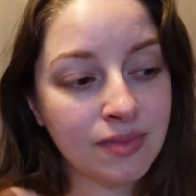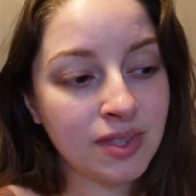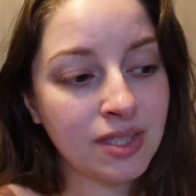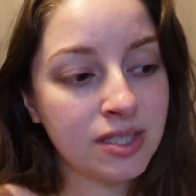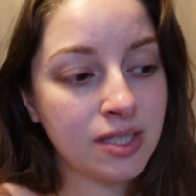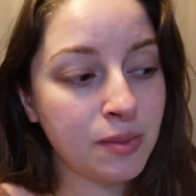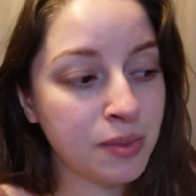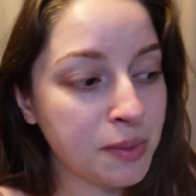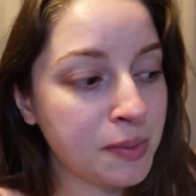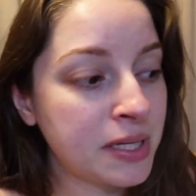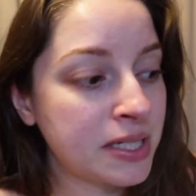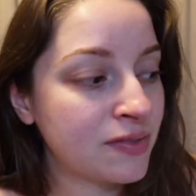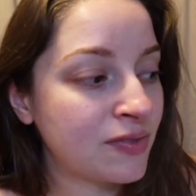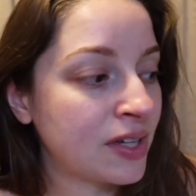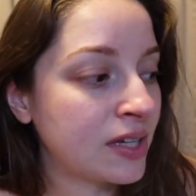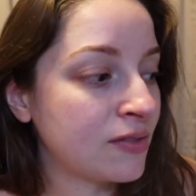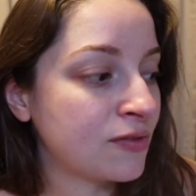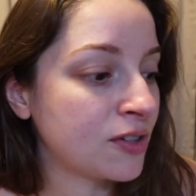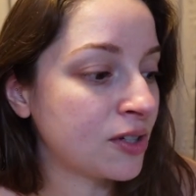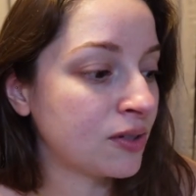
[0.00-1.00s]
some of the best
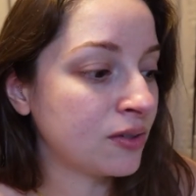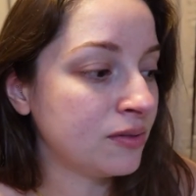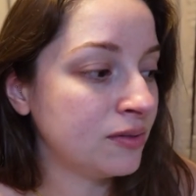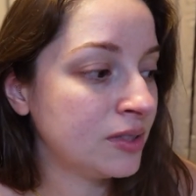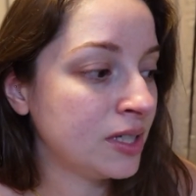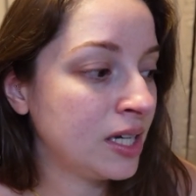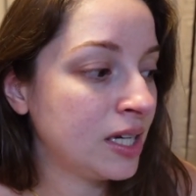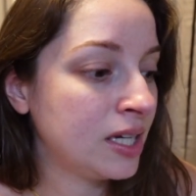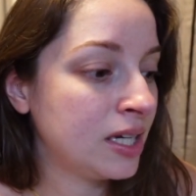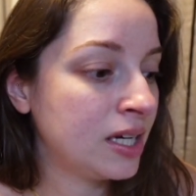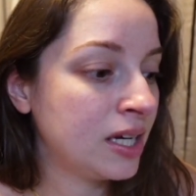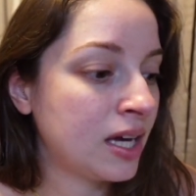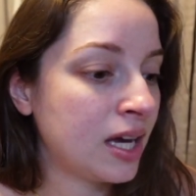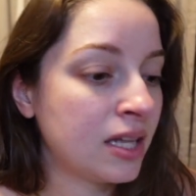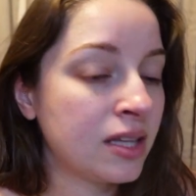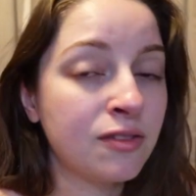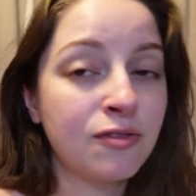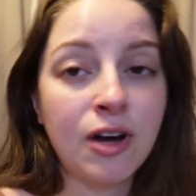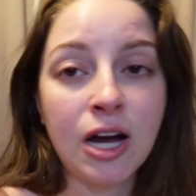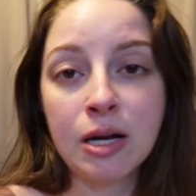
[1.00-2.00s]
vegan food.
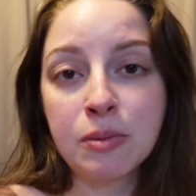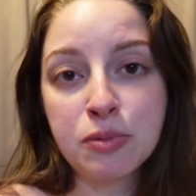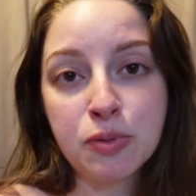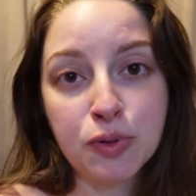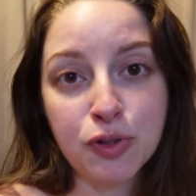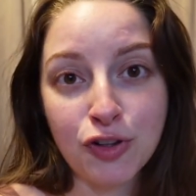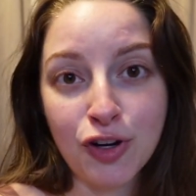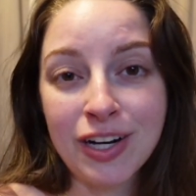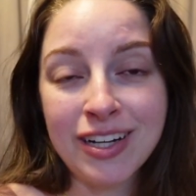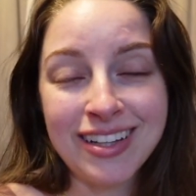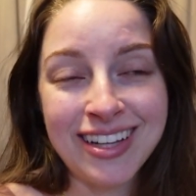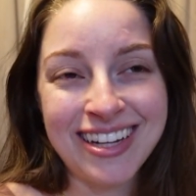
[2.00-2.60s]
And the vibes were great.